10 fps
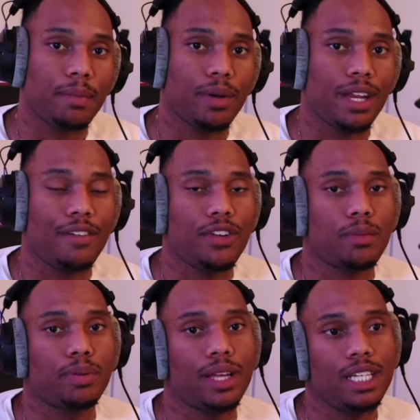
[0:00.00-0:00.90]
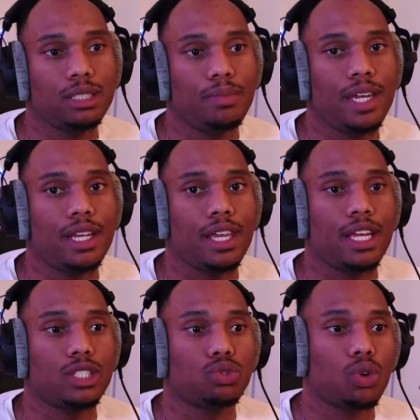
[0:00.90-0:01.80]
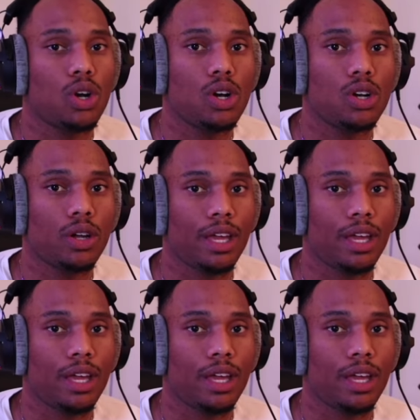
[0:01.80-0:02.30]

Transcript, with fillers: but if your placement is wrong,